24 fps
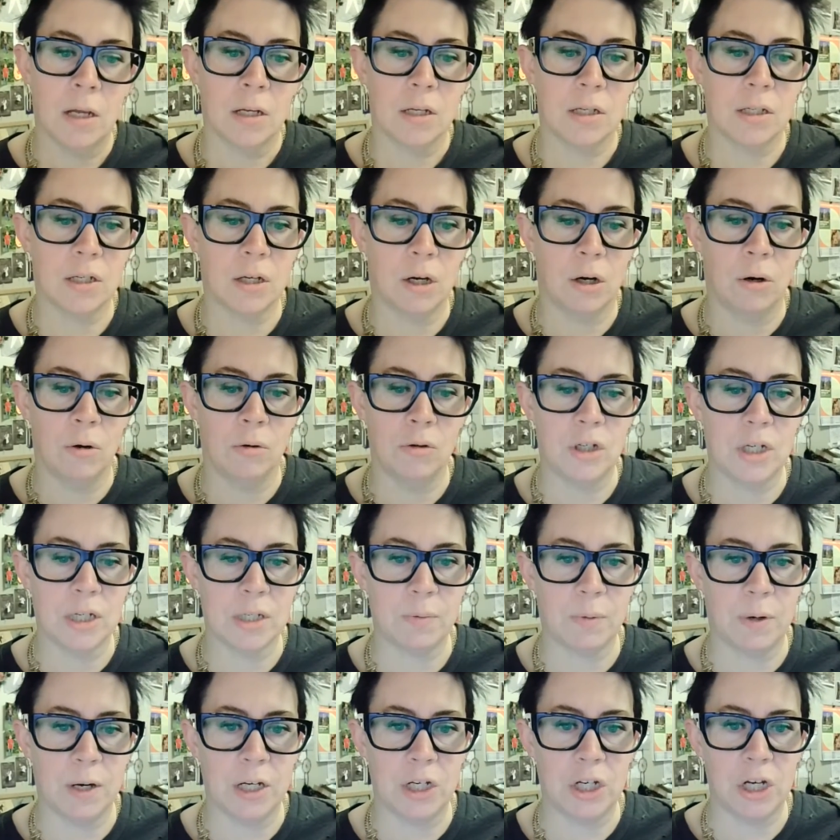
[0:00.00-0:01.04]
So
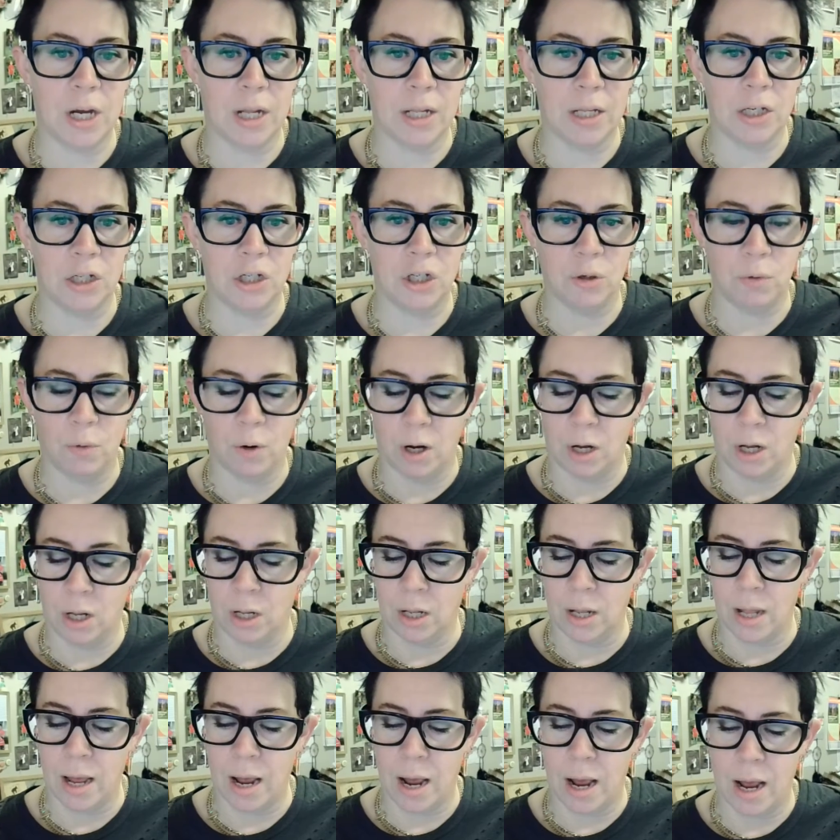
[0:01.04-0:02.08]
just want to challenge you
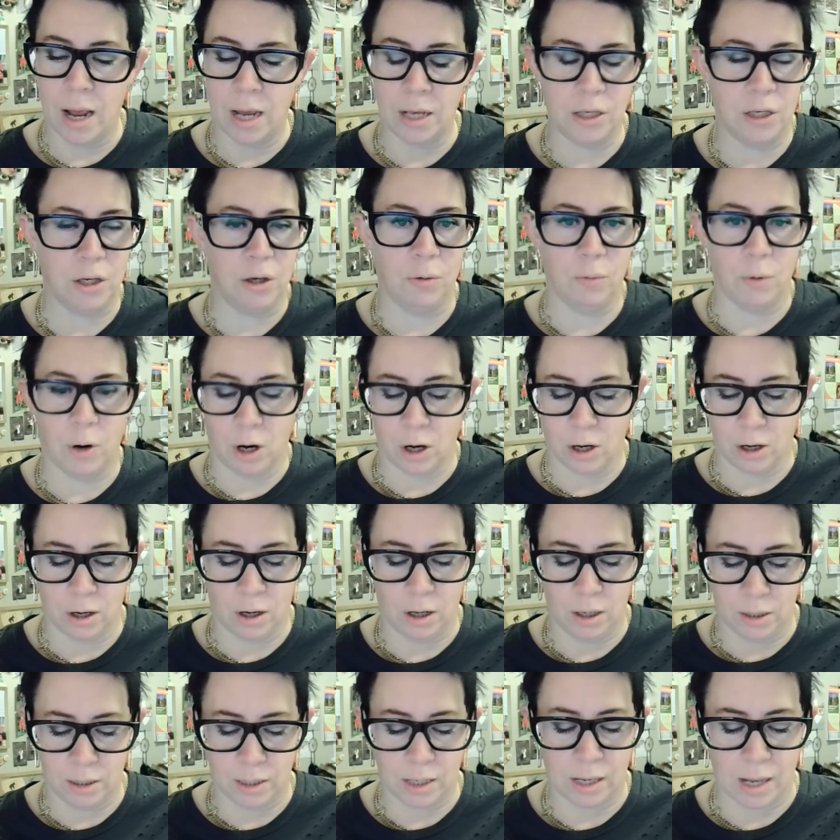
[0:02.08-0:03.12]
all. Uh, you are
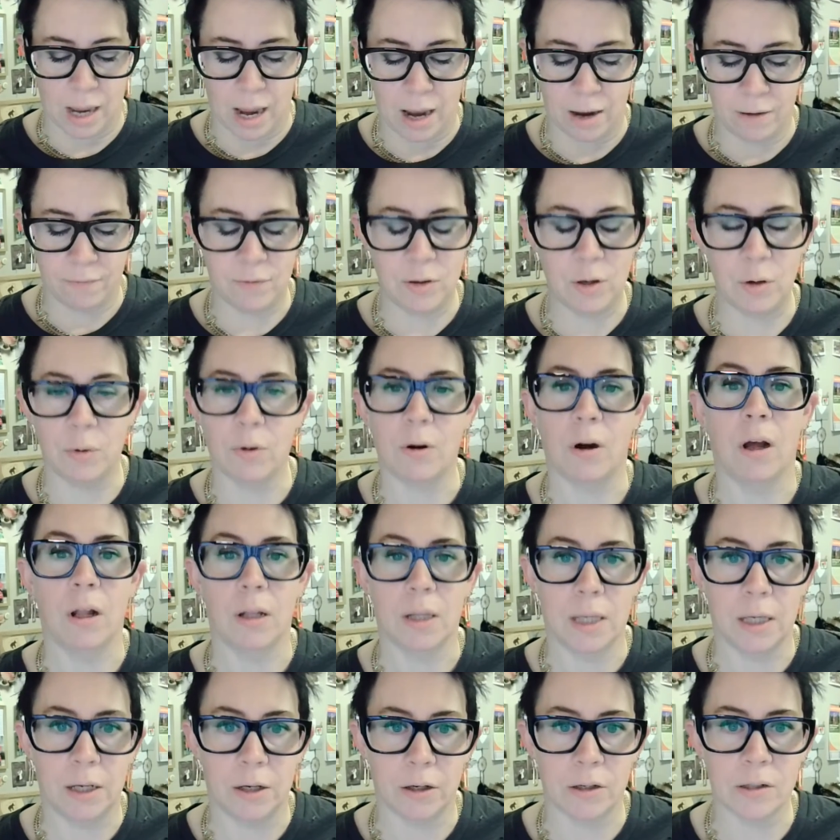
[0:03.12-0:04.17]
all alive. You are all
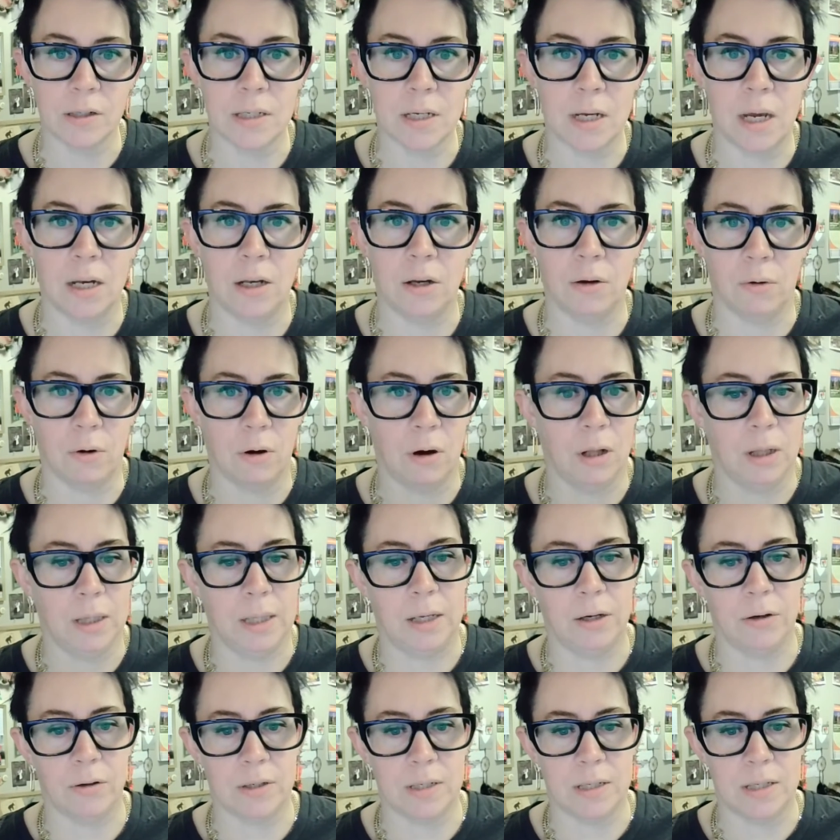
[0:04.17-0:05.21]
leaders, and you are all
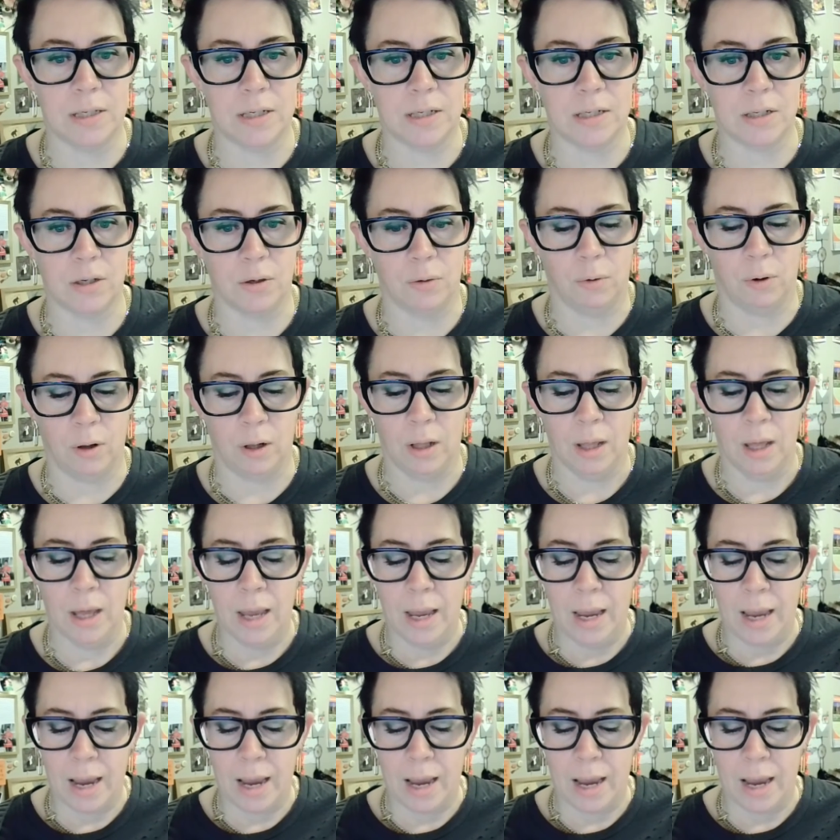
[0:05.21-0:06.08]
leaders in this school.